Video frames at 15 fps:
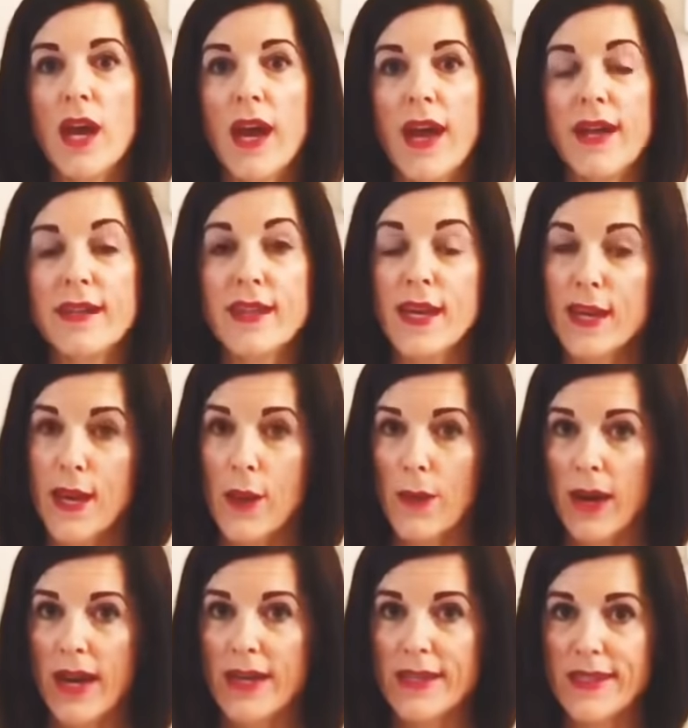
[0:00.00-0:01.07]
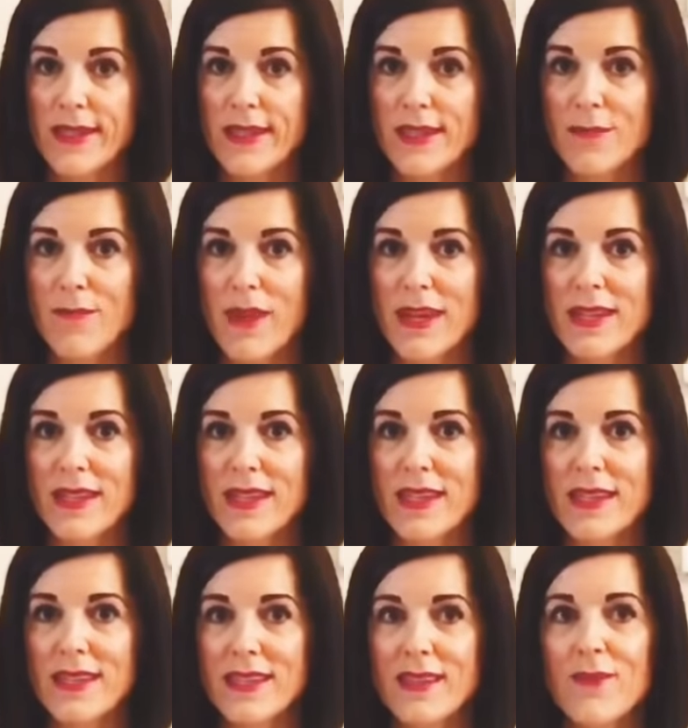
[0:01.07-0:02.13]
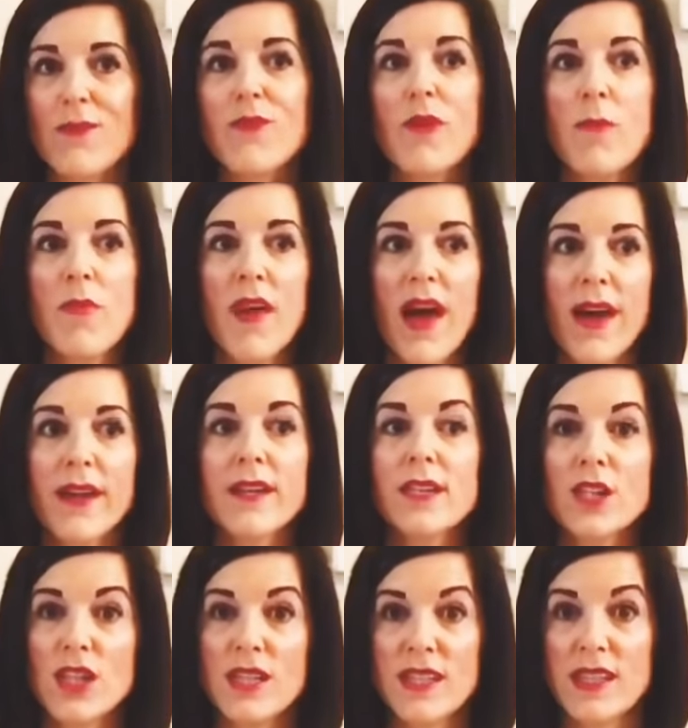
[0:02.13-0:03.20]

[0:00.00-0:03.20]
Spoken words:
and I know a lady that's made it from that, and she